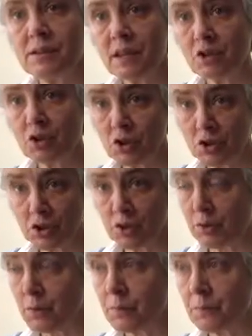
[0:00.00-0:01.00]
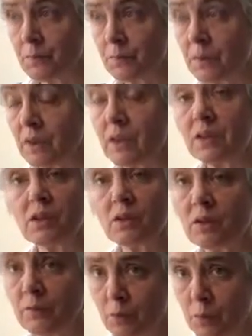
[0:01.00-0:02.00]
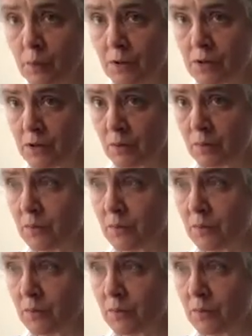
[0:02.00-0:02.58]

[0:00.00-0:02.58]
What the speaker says: Section 2 is only 4 bars long.